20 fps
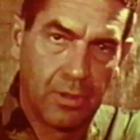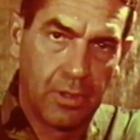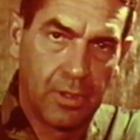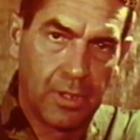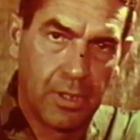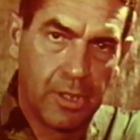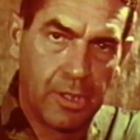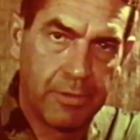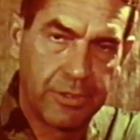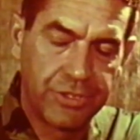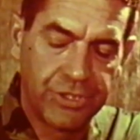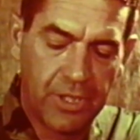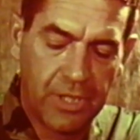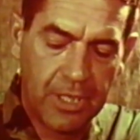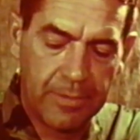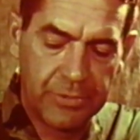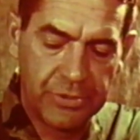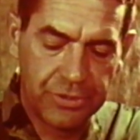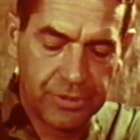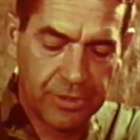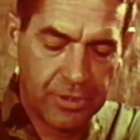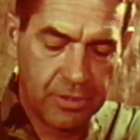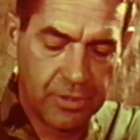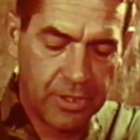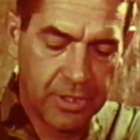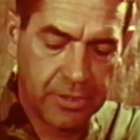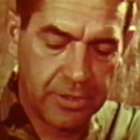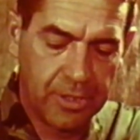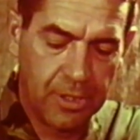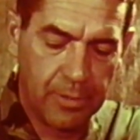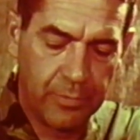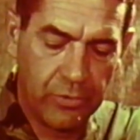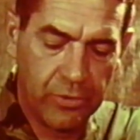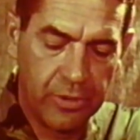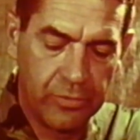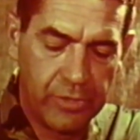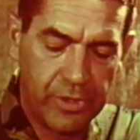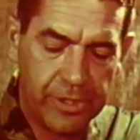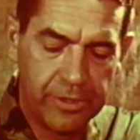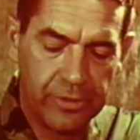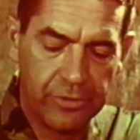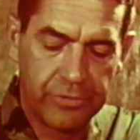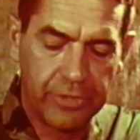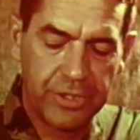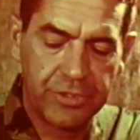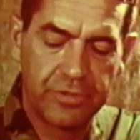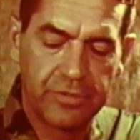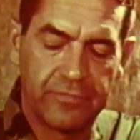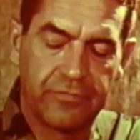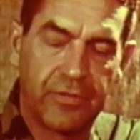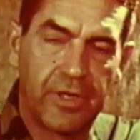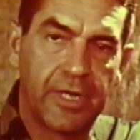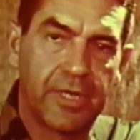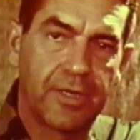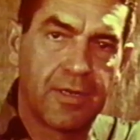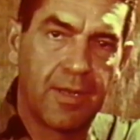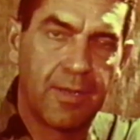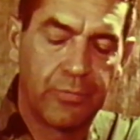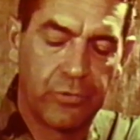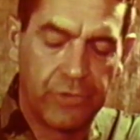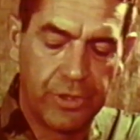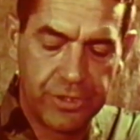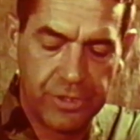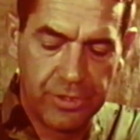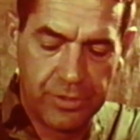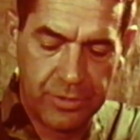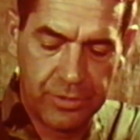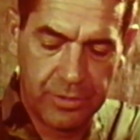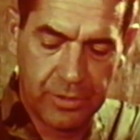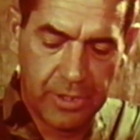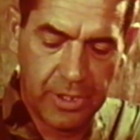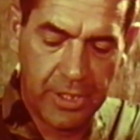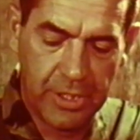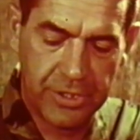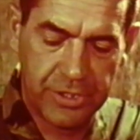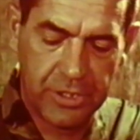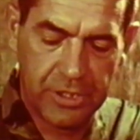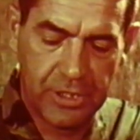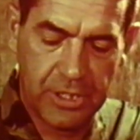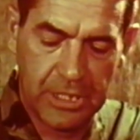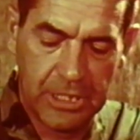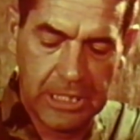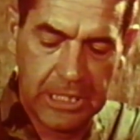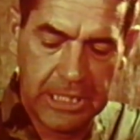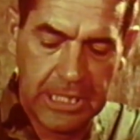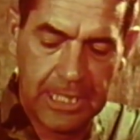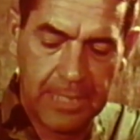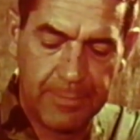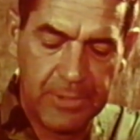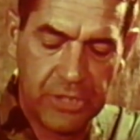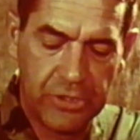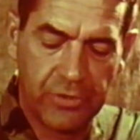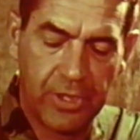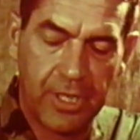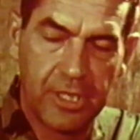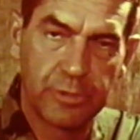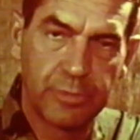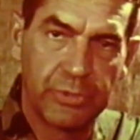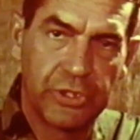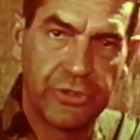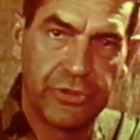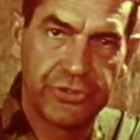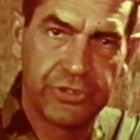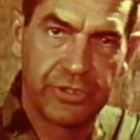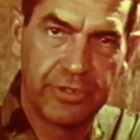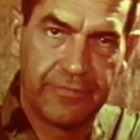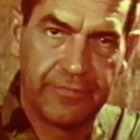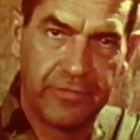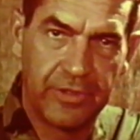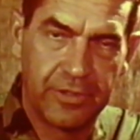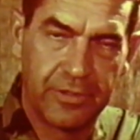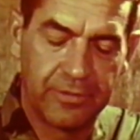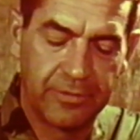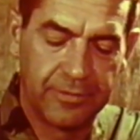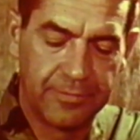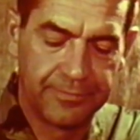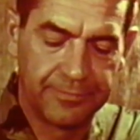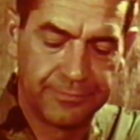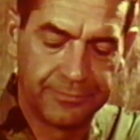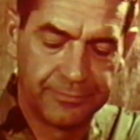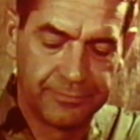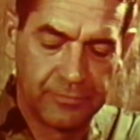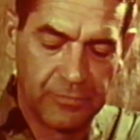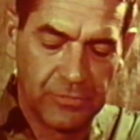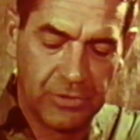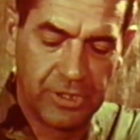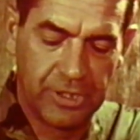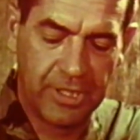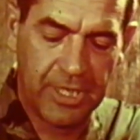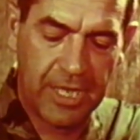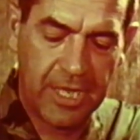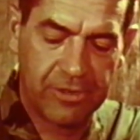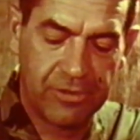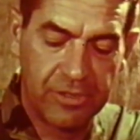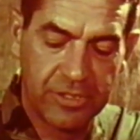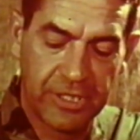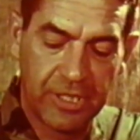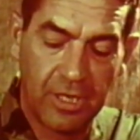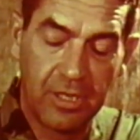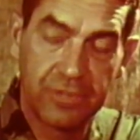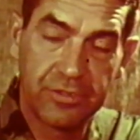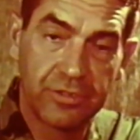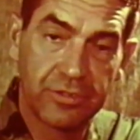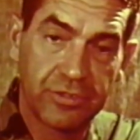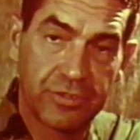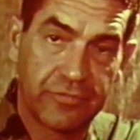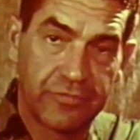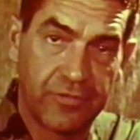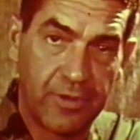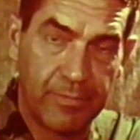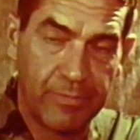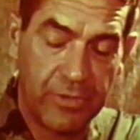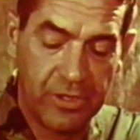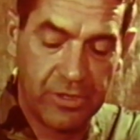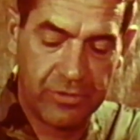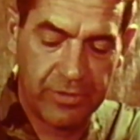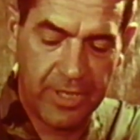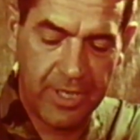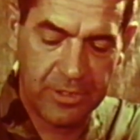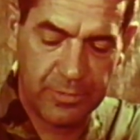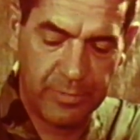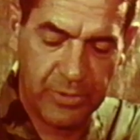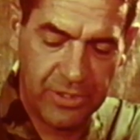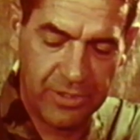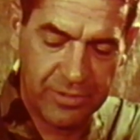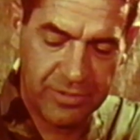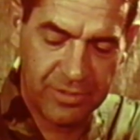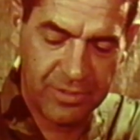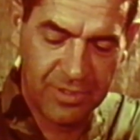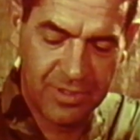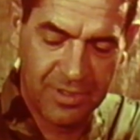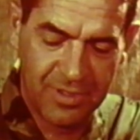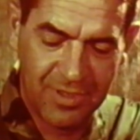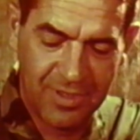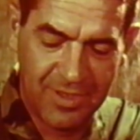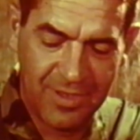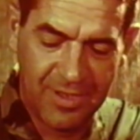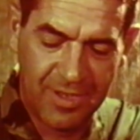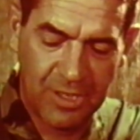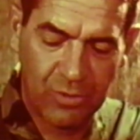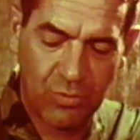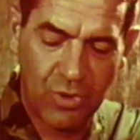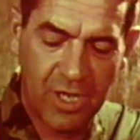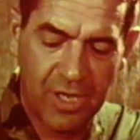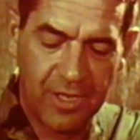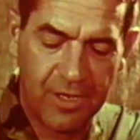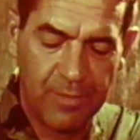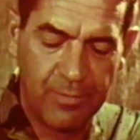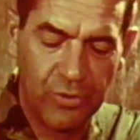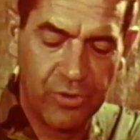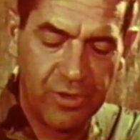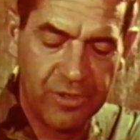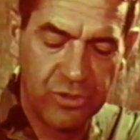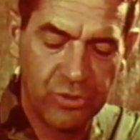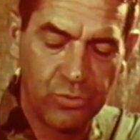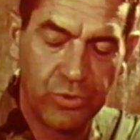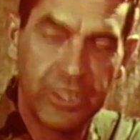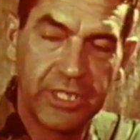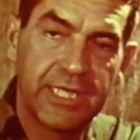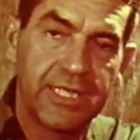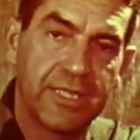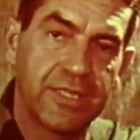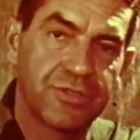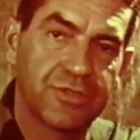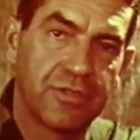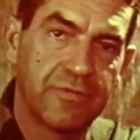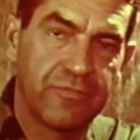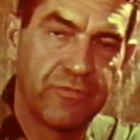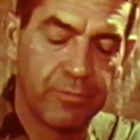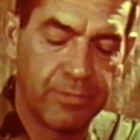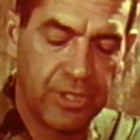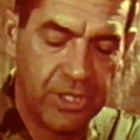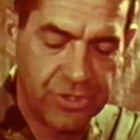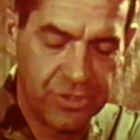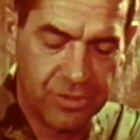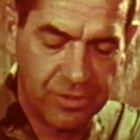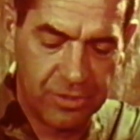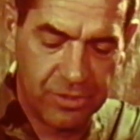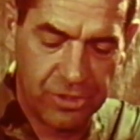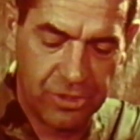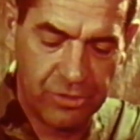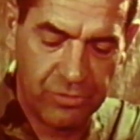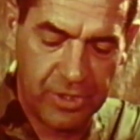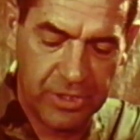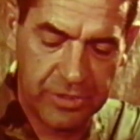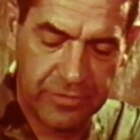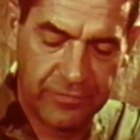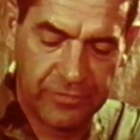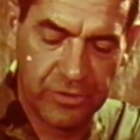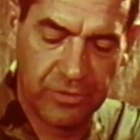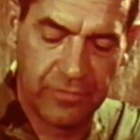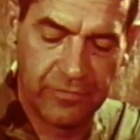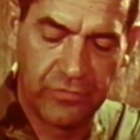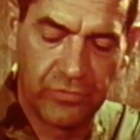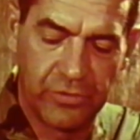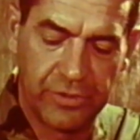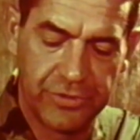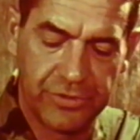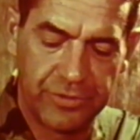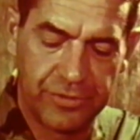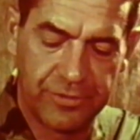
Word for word: Our job is to conduct airborne radio direction finding operations against the enemy transmitters in the field, to gather intelligence from their transmitters, and while airborne, to relay this information to U.S. field forces